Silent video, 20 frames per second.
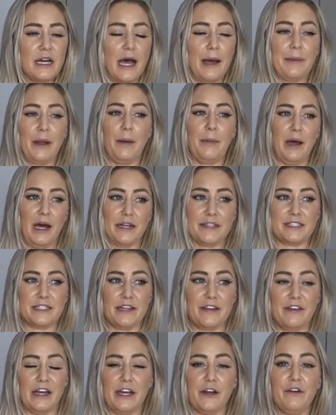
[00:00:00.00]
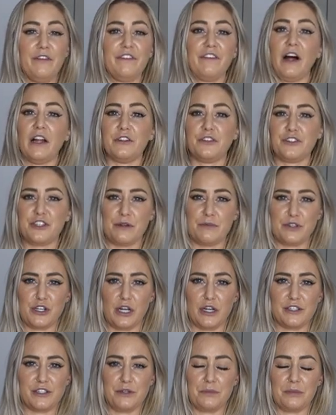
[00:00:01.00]
I'm not positive. I don't follow
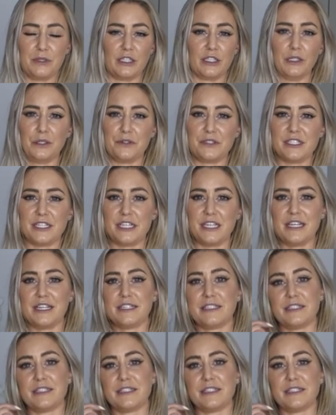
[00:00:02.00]
Gymshark super closely,